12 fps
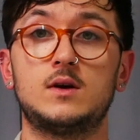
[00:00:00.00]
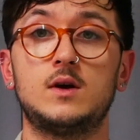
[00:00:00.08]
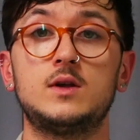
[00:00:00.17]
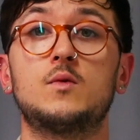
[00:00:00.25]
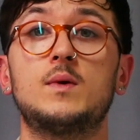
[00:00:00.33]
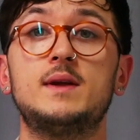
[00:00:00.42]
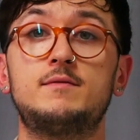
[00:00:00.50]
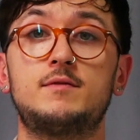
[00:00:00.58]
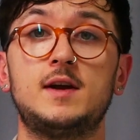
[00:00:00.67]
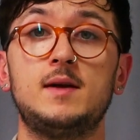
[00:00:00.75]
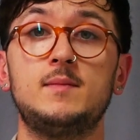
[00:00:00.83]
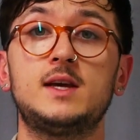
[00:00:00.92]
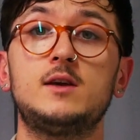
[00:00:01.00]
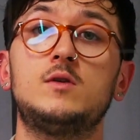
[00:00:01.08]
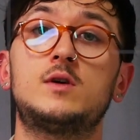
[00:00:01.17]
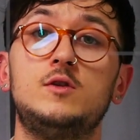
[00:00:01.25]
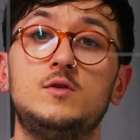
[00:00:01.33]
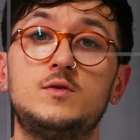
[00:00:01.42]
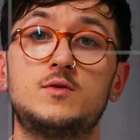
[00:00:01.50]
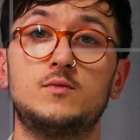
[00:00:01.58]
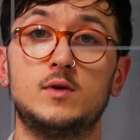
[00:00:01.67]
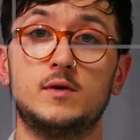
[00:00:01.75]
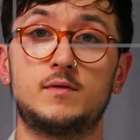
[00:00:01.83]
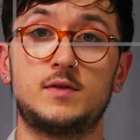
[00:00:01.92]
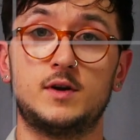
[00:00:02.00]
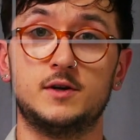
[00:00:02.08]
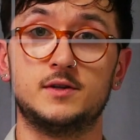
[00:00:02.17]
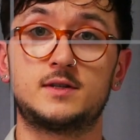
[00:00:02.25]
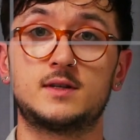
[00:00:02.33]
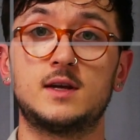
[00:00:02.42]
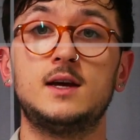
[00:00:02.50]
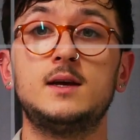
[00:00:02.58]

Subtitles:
So when framing, you can use the rule of thirds.